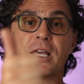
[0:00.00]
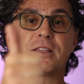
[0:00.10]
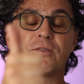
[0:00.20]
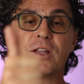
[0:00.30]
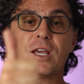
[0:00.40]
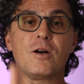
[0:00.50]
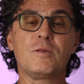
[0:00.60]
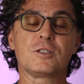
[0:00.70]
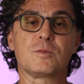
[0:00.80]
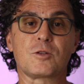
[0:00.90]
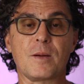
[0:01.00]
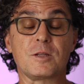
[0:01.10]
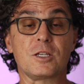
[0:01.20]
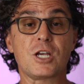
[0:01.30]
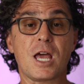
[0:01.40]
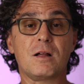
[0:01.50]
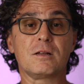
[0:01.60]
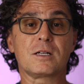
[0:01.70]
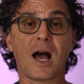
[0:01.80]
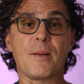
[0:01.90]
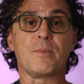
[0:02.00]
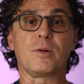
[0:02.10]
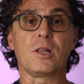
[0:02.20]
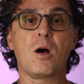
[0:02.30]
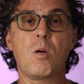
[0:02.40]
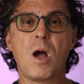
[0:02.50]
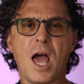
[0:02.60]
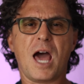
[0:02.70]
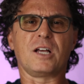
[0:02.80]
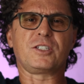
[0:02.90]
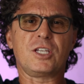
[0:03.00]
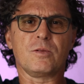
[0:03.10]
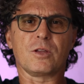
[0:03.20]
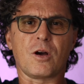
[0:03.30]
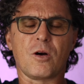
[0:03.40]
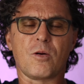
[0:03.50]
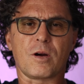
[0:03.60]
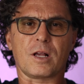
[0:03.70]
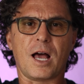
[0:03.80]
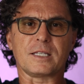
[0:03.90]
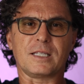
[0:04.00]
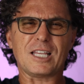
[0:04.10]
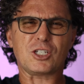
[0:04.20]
Like the video, subscribe to the channel, comment below, and I'll see you in the cohort class.